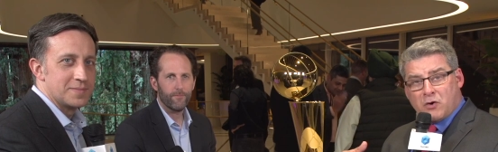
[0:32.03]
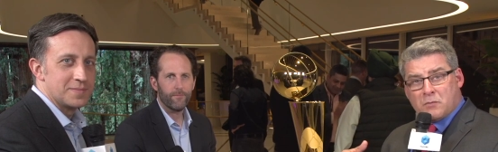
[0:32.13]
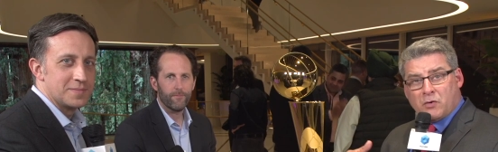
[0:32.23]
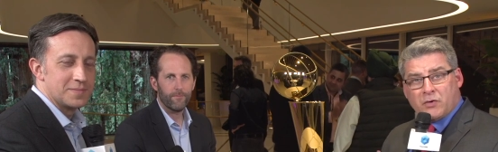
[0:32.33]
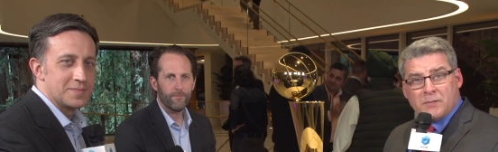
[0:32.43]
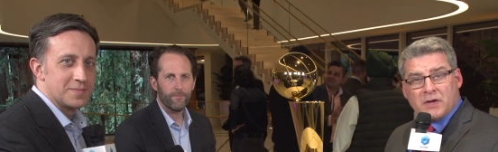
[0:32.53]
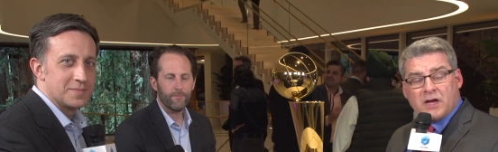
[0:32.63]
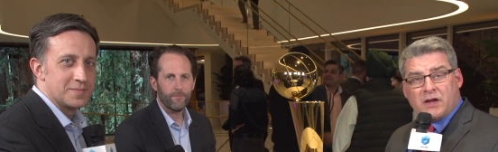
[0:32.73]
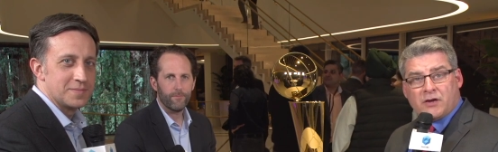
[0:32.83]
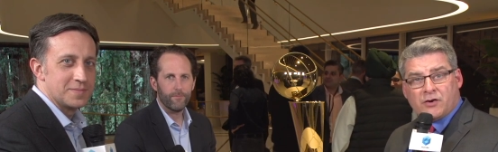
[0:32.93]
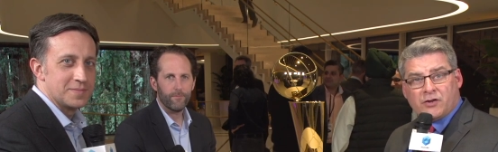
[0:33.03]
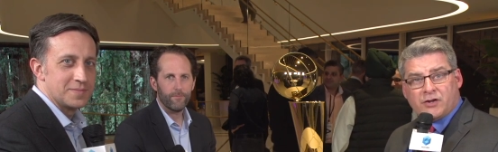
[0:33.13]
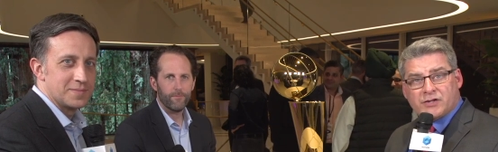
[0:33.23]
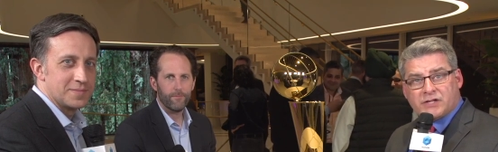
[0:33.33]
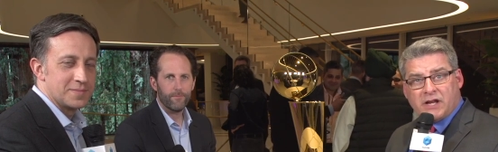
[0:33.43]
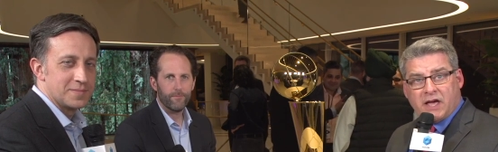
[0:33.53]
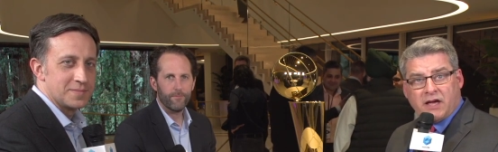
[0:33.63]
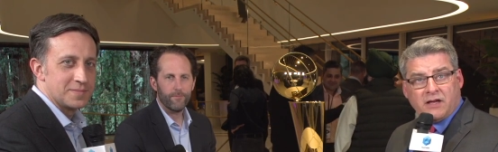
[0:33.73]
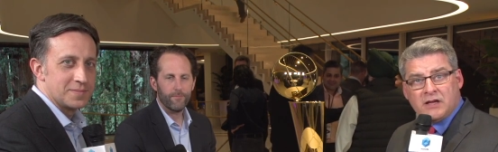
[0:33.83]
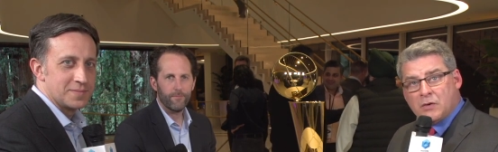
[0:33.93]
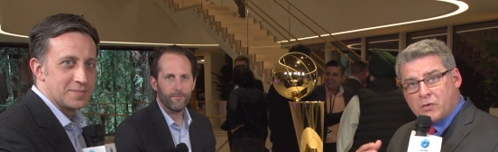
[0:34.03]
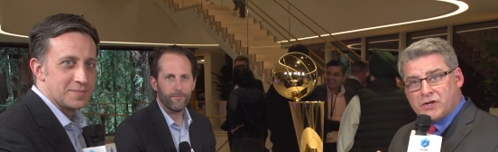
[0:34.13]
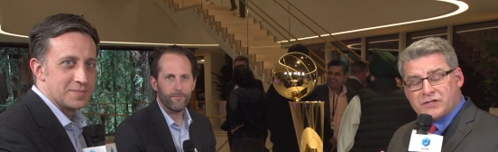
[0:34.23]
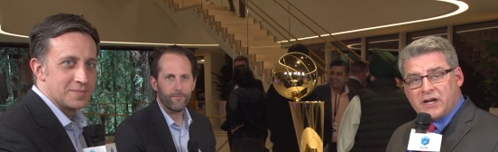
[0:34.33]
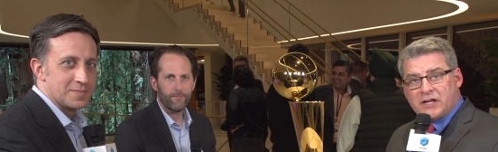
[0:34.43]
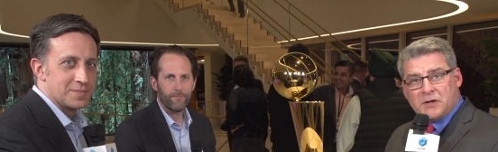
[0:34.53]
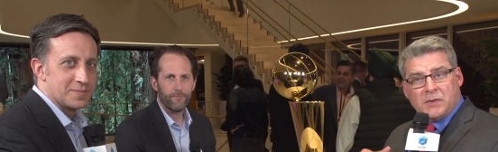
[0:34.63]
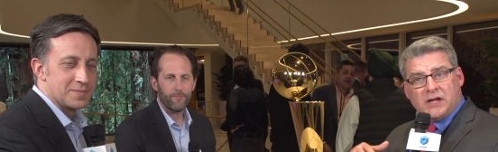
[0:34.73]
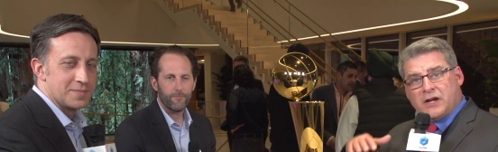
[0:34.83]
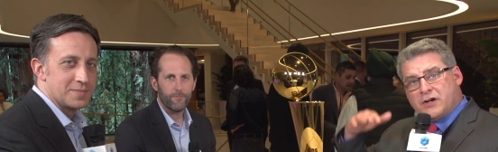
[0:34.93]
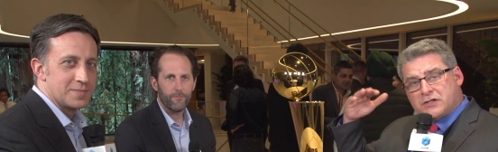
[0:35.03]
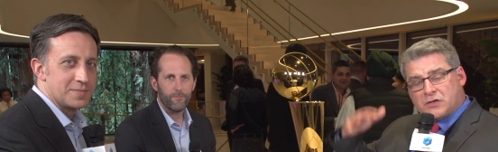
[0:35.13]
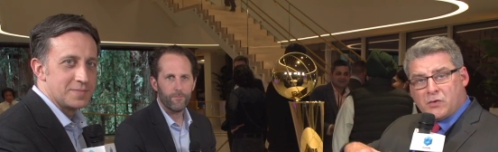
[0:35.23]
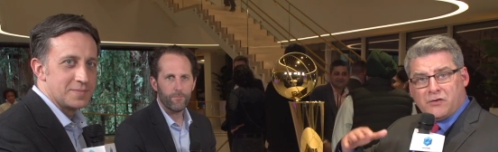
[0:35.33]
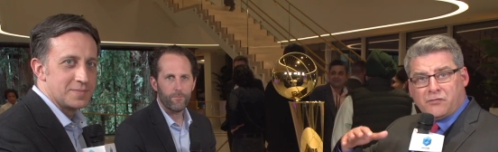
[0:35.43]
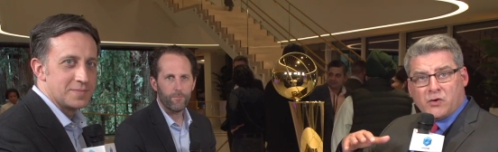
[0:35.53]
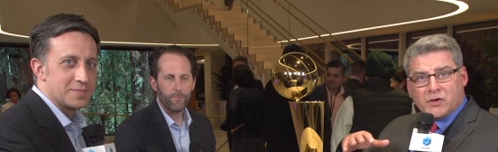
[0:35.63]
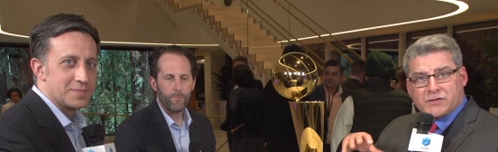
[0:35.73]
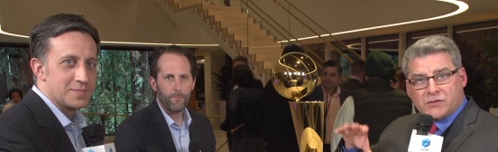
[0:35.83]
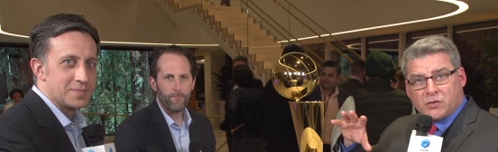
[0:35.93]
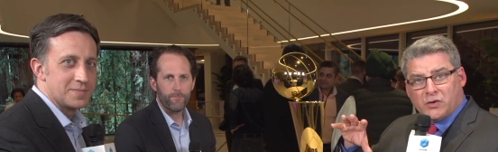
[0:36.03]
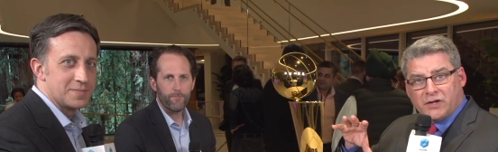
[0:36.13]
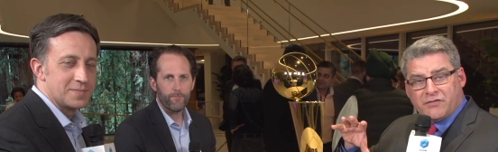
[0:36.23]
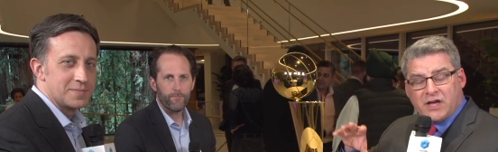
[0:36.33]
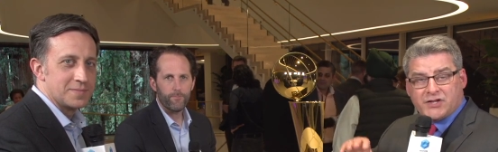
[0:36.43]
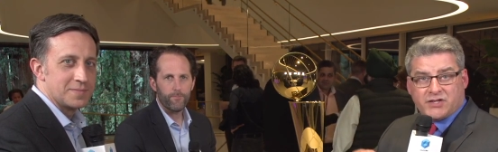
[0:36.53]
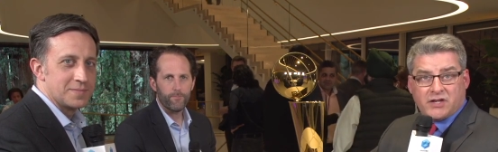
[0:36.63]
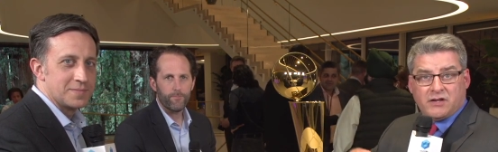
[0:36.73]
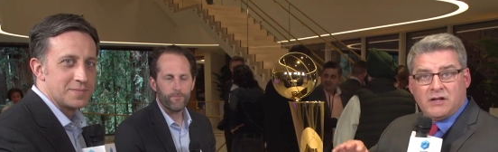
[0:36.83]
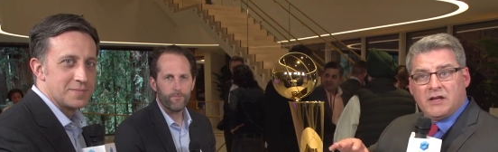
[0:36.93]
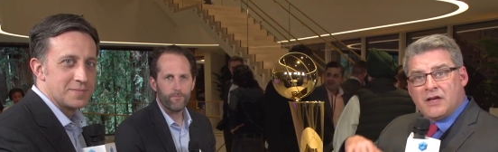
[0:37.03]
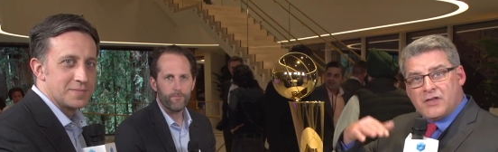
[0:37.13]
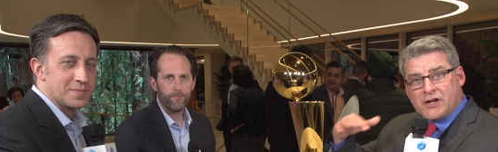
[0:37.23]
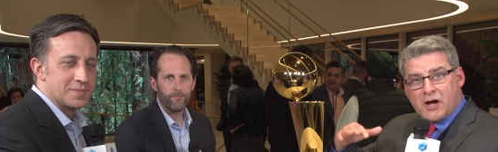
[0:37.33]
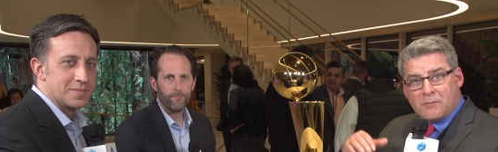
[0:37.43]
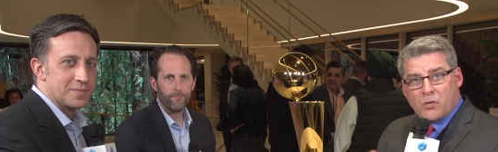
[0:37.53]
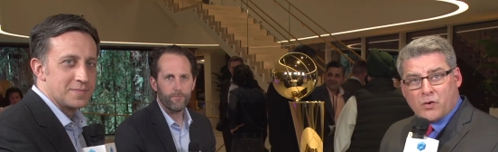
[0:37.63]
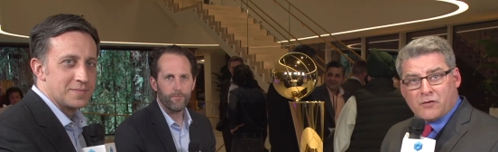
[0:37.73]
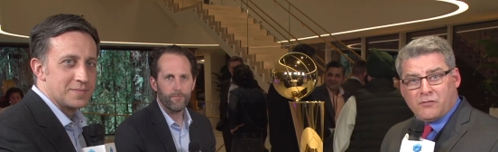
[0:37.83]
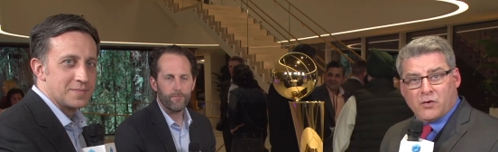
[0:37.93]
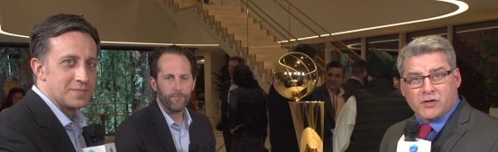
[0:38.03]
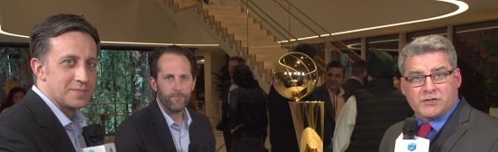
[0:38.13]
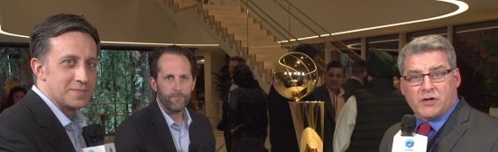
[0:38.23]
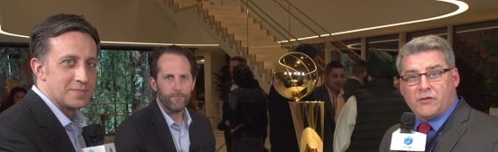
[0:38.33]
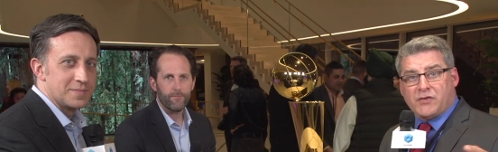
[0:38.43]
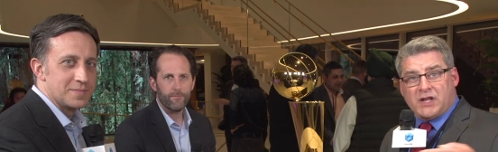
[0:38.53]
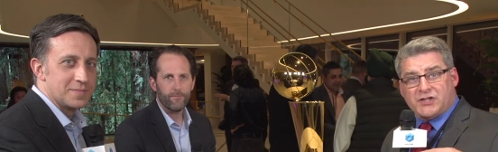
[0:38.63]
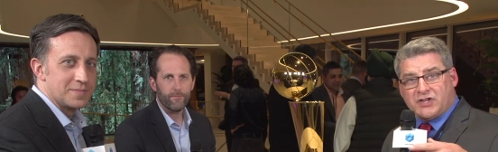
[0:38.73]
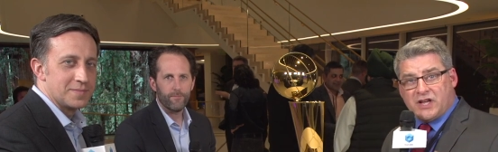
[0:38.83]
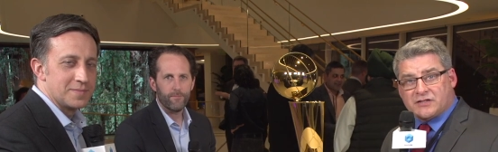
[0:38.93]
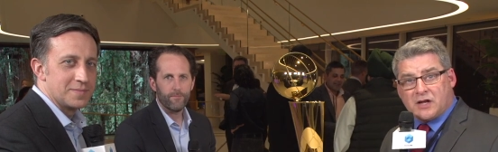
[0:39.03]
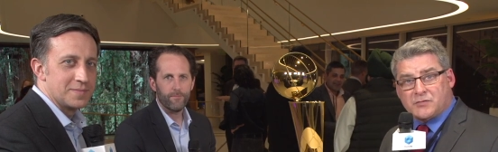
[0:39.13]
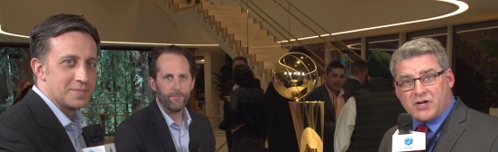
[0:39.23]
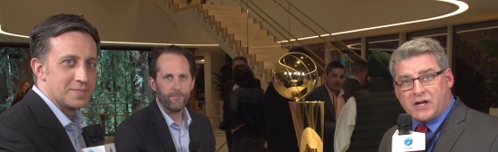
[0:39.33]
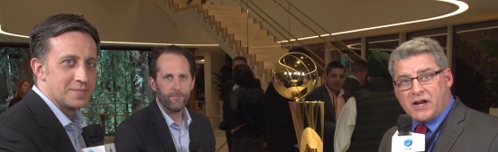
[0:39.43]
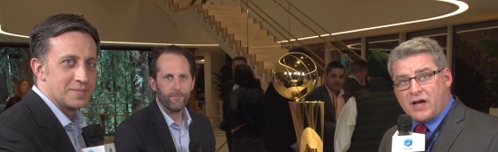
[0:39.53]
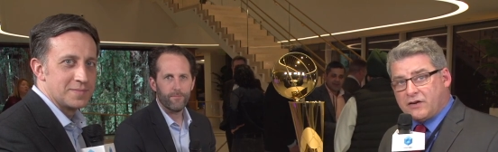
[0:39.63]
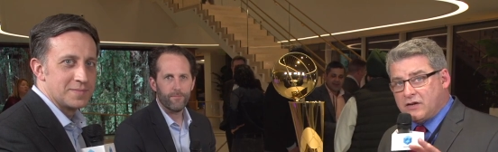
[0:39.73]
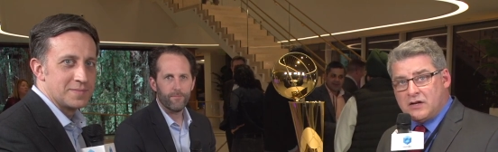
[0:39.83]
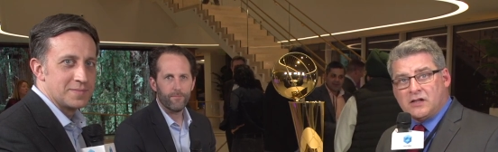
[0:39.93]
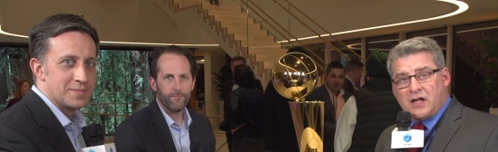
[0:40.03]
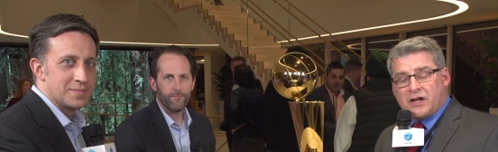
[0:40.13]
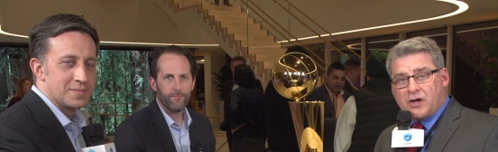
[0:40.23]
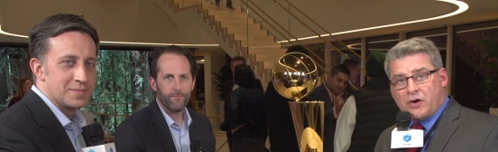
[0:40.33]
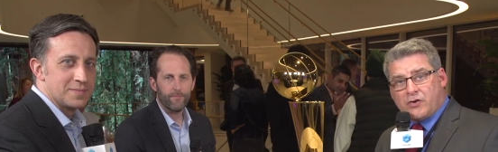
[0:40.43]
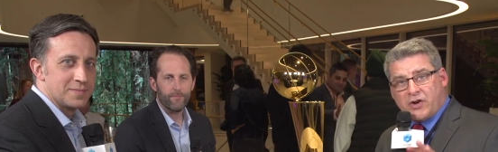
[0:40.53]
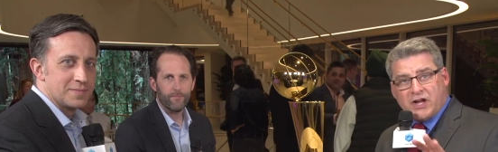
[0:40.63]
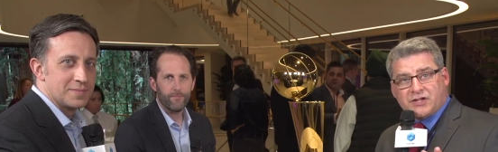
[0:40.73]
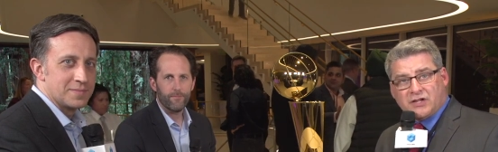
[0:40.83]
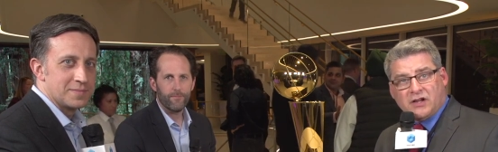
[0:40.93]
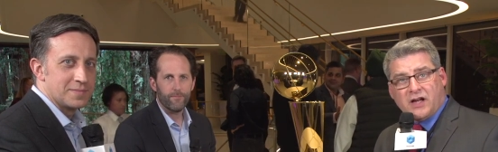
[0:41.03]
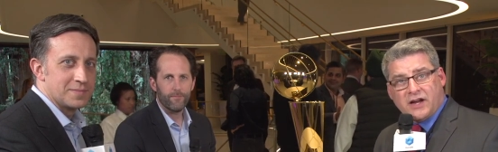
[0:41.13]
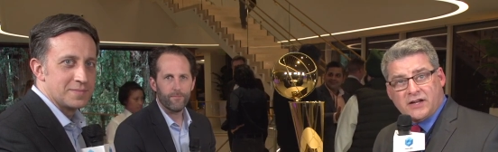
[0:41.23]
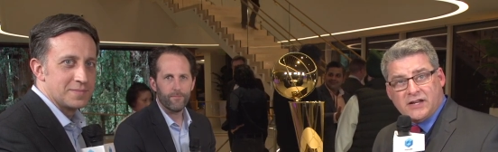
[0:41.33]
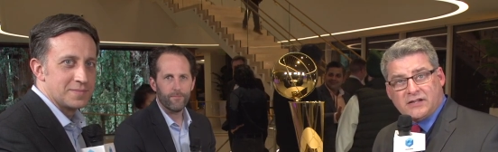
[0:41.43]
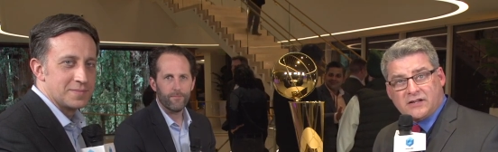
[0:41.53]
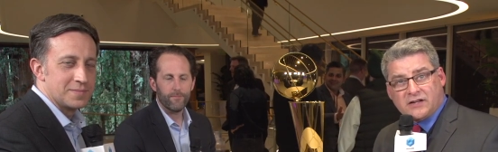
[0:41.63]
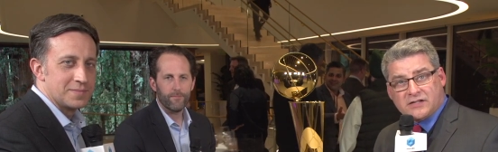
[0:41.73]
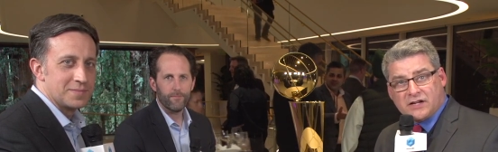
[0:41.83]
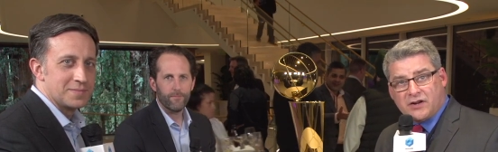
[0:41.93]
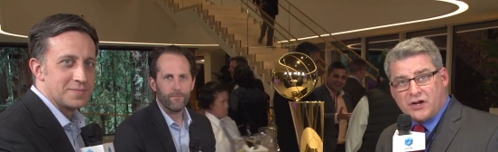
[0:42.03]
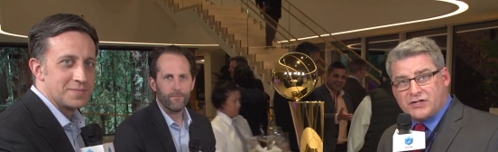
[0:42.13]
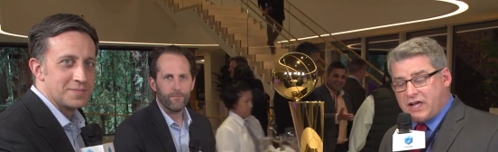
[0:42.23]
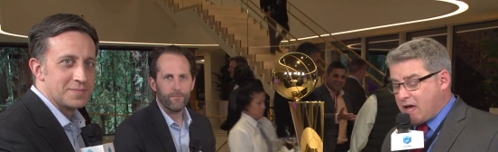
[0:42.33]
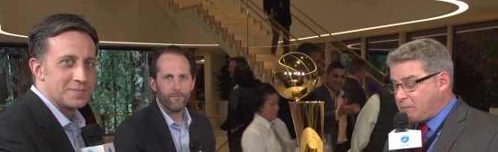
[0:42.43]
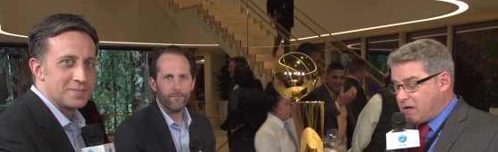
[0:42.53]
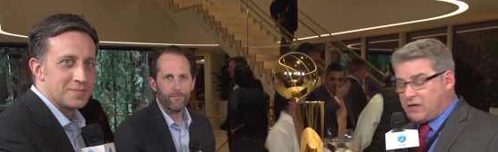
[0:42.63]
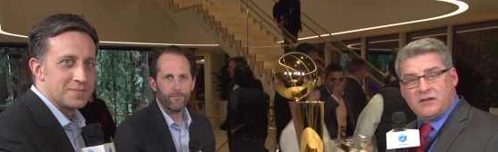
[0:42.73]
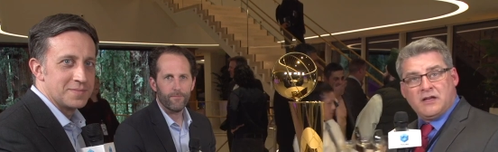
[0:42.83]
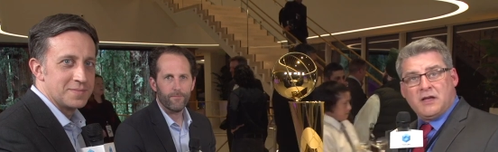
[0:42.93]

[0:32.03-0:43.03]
Speaker 1: formal ribbon cutting earlier today. We're excited to be here. It's 3 floors of cool innovation and then a couple work floors. So if you get a chance, come check it out. A lot of co-creation, a lot of neat technology happening.